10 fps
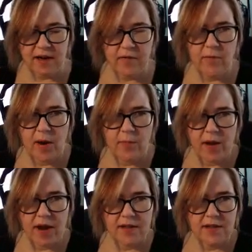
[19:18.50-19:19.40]
of my
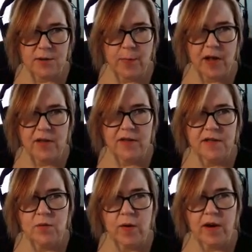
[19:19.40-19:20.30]
bat
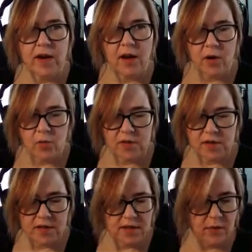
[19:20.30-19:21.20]
spells when I
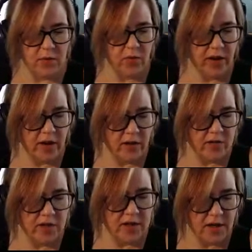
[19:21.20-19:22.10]
was deploying other
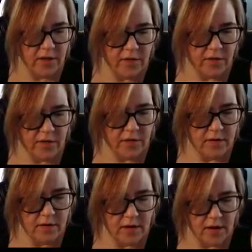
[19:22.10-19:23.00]
stuff.
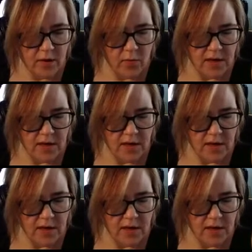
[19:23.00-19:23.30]
And I want to